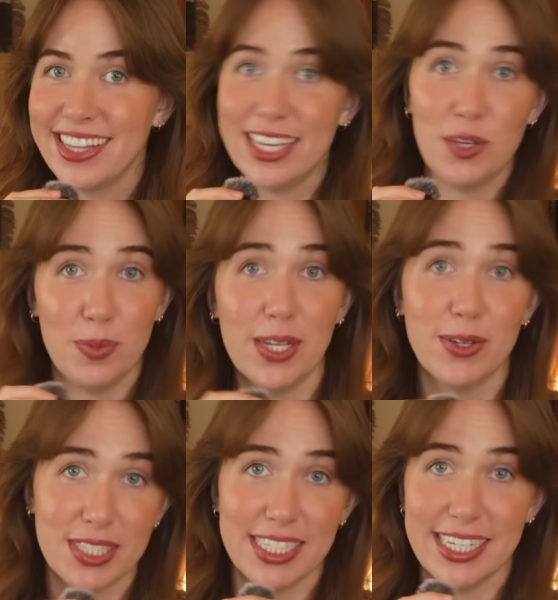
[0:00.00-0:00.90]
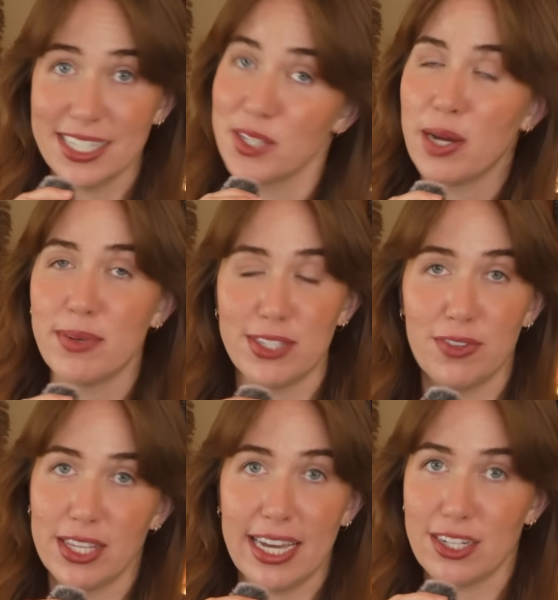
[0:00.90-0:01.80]
let you be nosy and tell you how much
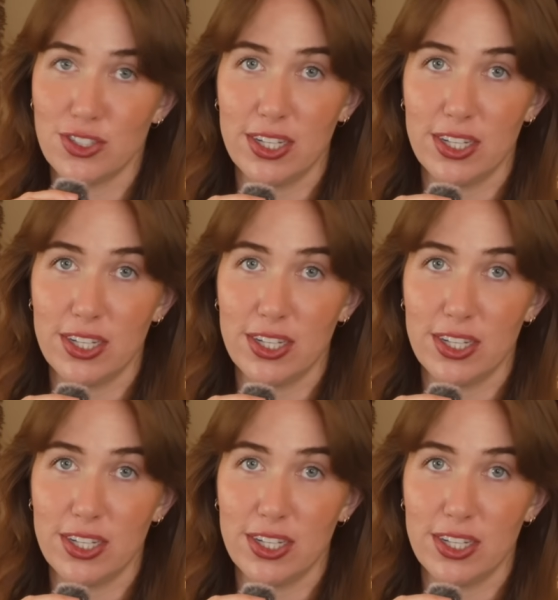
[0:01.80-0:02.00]
everything actually